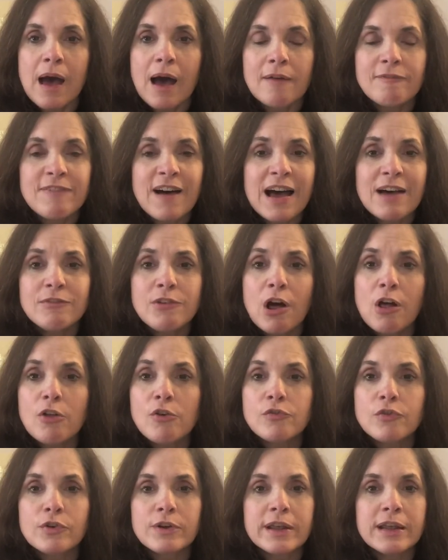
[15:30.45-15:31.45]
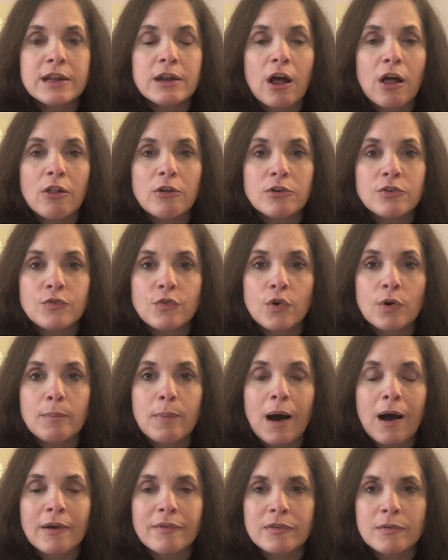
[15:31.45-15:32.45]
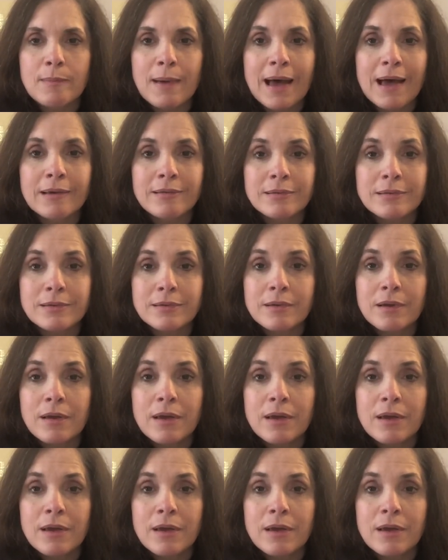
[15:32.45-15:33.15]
$5 or $10 for a box of masks